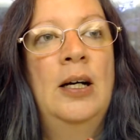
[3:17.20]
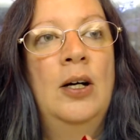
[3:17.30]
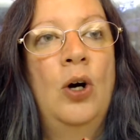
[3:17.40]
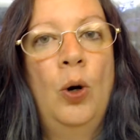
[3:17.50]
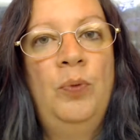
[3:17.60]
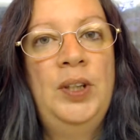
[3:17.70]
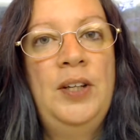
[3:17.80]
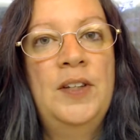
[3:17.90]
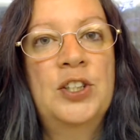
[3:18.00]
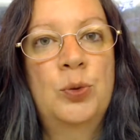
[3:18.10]
Hopefully
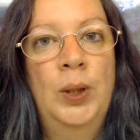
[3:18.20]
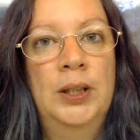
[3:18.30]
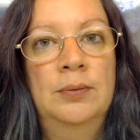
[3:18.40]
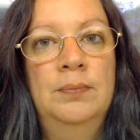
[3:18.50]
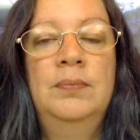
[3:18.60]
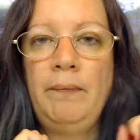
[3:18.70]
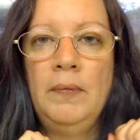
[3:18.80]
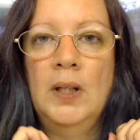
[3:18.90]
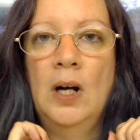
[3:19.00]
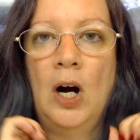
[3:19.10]
this will.
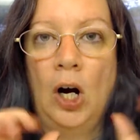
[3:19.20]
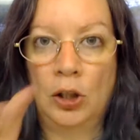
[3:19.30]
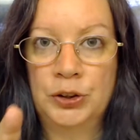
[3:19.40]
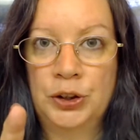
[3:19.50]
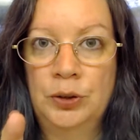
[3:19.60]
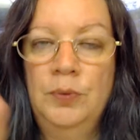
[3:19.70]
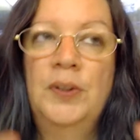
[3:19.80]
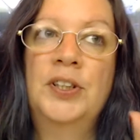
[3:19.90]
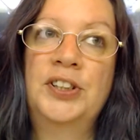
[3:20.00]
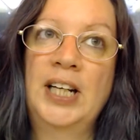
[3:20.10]
Also,
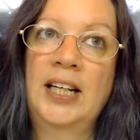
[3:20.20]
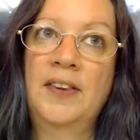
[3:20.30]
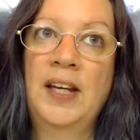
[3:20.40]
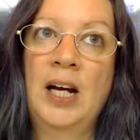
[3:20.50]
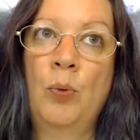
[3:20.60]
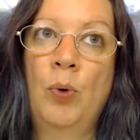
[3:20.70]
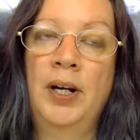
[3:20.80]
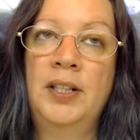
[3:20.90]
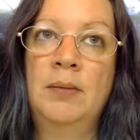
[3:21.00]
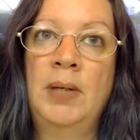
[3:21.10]
the second thing I
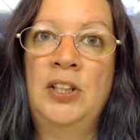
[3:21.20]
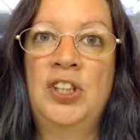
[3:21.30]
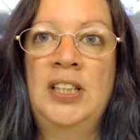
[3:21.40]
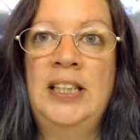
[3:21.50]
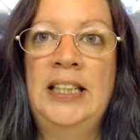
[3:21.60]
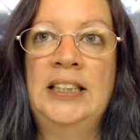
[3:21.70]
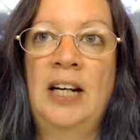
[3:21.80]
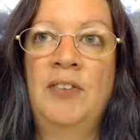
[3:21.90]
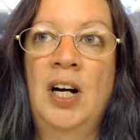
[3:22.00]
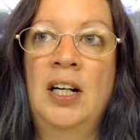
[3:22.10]
wanted to mention is
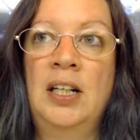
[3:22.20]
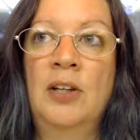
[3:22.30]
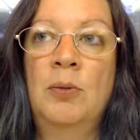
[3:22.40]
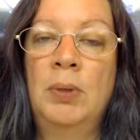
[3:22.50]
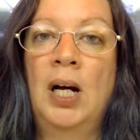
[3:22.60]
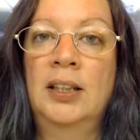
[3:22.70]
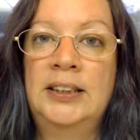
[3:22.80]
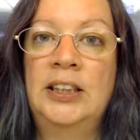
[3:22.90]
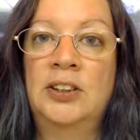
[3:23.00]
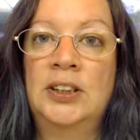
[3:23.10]
I've got another blog
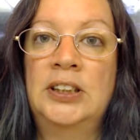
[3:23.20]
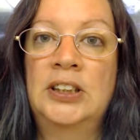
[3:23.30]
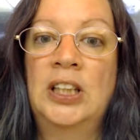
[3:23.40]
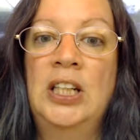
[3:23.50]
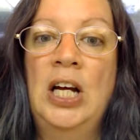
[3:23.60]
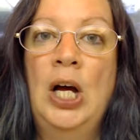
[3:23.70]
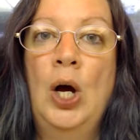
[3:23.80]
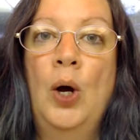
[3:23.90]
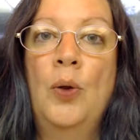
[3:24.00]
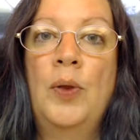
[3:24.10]
series
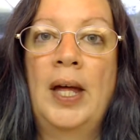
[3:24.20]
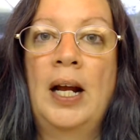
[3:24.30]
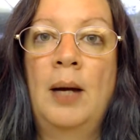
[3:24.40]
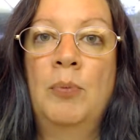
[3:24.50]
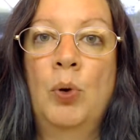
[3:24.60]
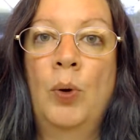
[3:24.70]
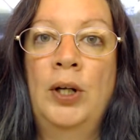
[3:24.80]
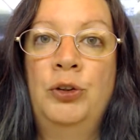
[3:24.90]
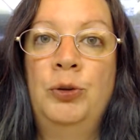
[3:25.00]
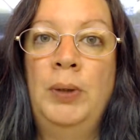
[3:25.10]
that I'm going
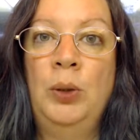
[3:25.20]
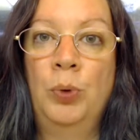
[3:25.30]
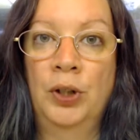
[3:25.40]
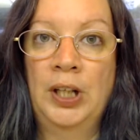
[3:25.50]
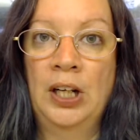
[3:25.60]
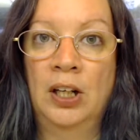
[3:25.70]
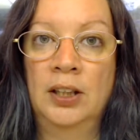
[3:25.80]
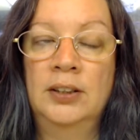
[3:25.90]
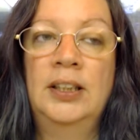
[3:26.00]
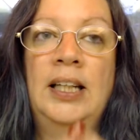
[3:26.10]
to be working on,
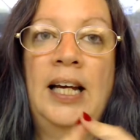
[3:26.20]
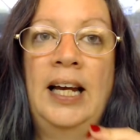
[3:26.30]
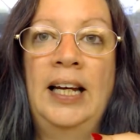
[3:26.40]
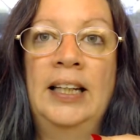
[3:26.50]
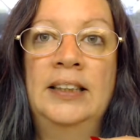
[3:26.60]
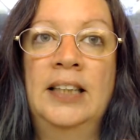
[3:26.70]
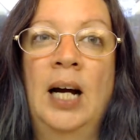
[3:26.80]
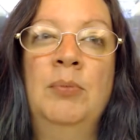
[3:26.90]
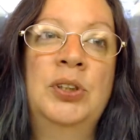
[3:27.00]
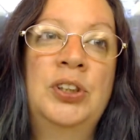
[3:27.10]
and
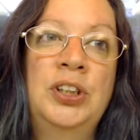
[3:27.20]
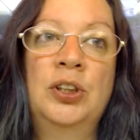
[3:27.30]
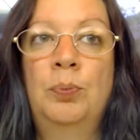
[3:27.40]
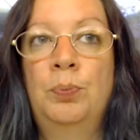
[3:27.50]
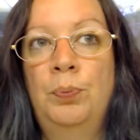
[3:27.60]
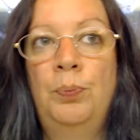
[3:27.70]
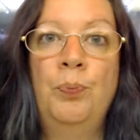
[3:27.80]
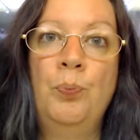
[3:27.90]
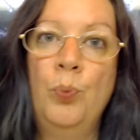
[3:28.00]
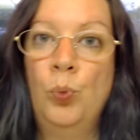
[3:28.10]
I'm still
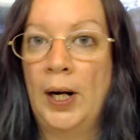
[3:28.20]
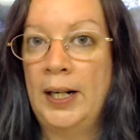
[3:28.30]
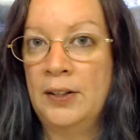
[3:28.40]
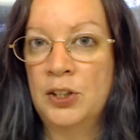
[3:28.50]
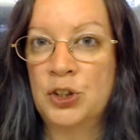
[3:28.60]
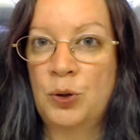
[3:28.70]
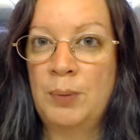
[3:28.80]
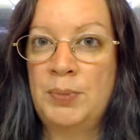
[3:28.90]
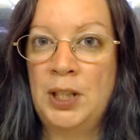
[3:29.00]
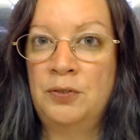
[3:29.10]
writing the
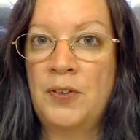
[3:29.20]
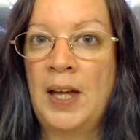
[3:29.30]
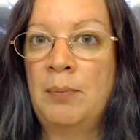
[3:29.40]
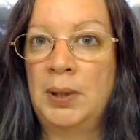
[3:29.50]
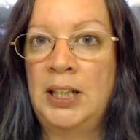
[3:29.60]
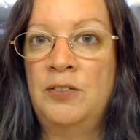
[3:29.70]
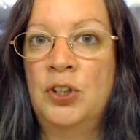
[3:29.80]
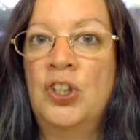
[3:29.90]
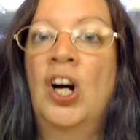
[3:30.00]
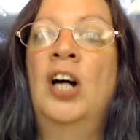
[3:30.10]
script out for that. Believe it or
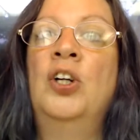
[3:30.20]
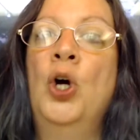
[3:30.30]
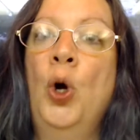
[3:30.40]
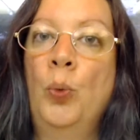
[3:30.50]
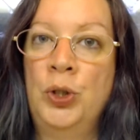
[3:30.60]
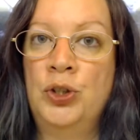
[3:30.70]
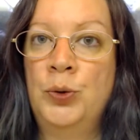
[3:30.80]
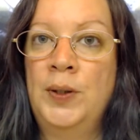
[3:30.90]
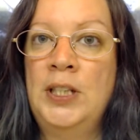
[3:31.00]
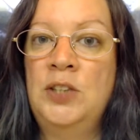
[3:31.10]
not, when you're
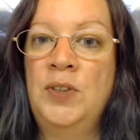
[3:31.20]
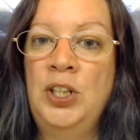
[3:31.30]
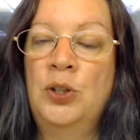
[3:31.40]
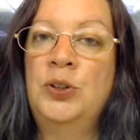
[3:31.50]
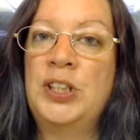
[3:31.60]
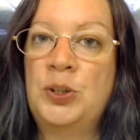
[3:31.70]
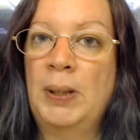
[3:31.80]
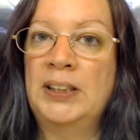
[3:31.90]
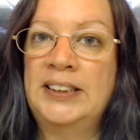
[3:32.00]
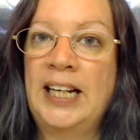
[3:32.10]
doing these videos, it's
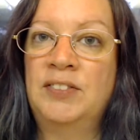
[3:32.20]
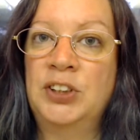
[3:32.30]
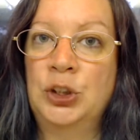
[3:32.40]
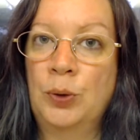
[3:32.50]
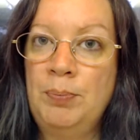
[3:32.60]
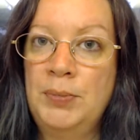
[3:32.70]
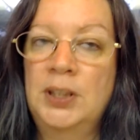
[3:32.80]
best to have a script.